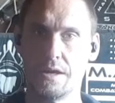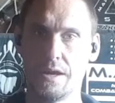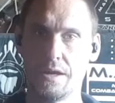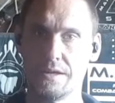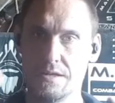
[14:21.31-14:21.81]

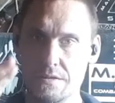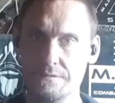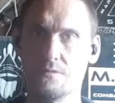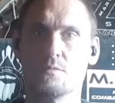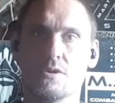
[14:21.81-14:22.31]
and give
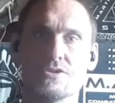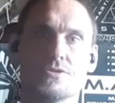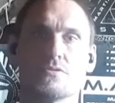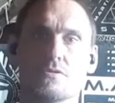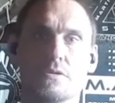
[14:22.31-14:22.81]
you my
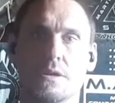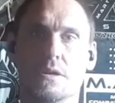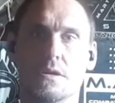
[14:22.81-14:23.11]
story